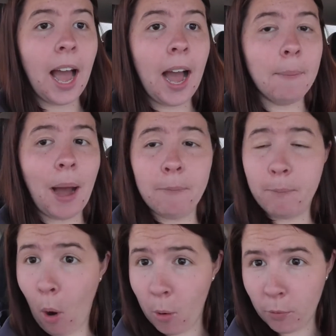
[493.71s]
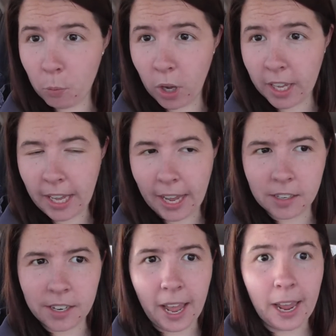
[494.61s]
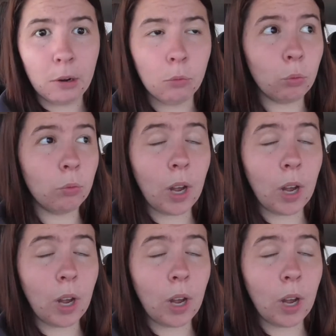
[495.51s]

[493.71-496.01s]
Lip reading: I'm home from work again today.